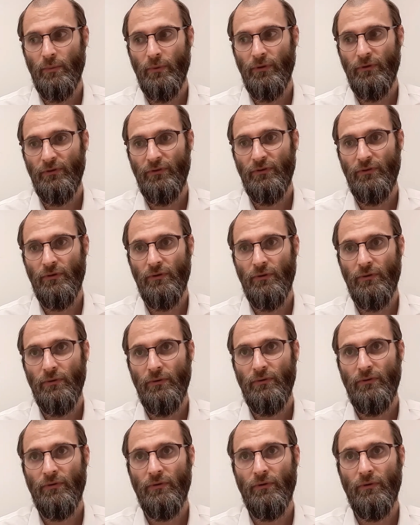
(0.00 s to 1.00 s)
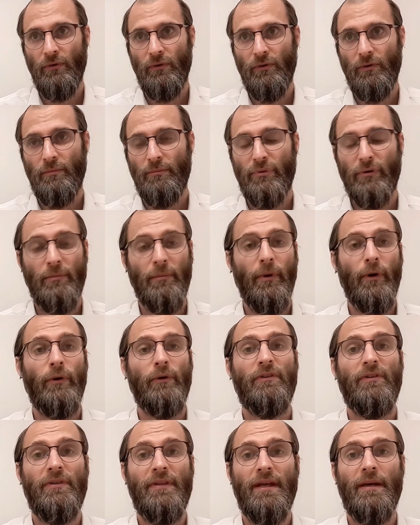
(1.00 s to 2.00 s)
wants you to
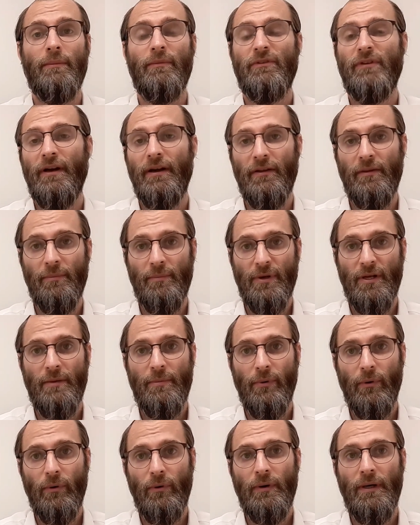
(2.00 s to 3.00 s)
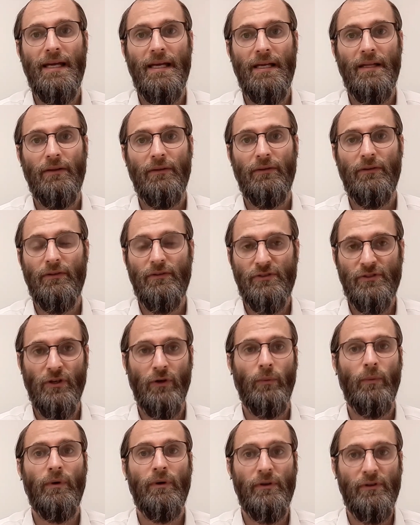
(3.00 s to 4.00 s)
promote them to other people, and
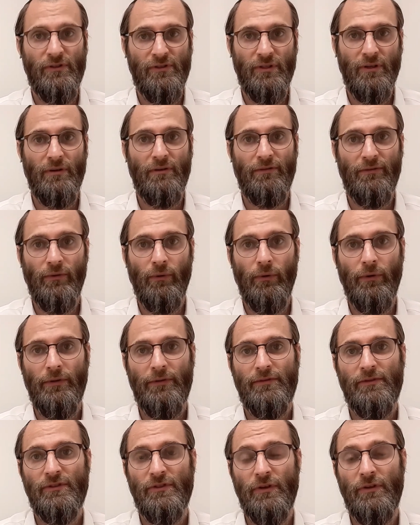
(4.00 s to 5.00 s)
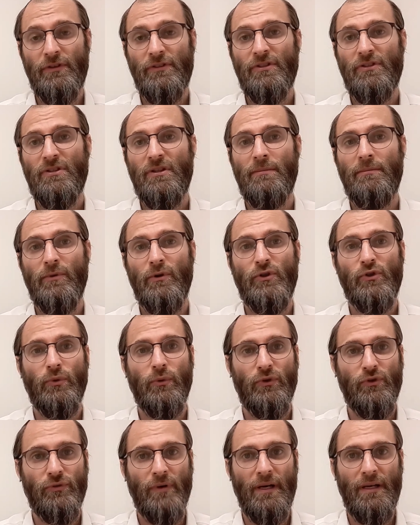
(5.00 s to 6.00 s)
so on and so forth. So this is the
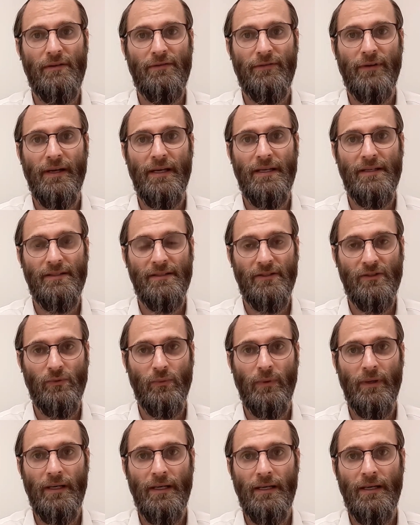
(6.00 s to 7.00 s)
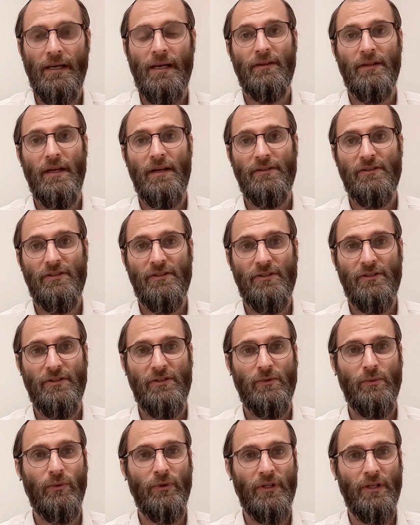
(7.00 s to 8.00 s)
mutual trade phase. It's where the
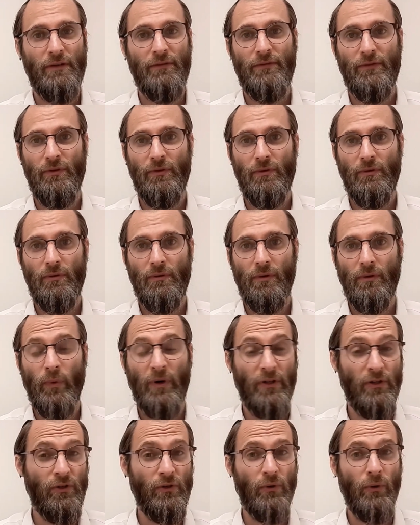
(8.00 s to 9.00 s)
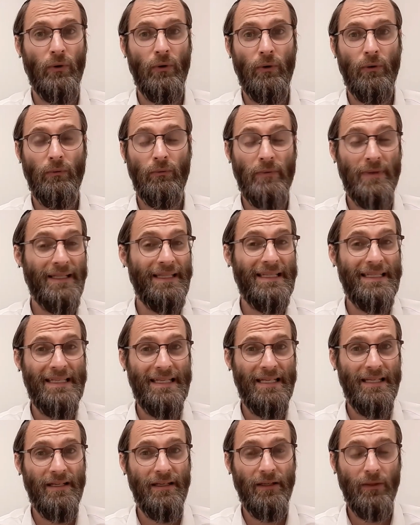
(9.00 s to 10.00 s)
narcissist will give you what you're really
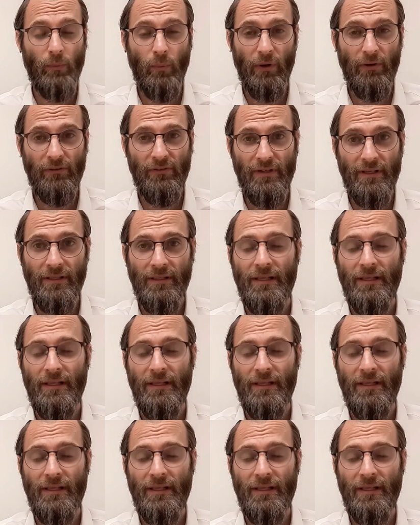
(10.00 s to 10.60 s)
needing and wanting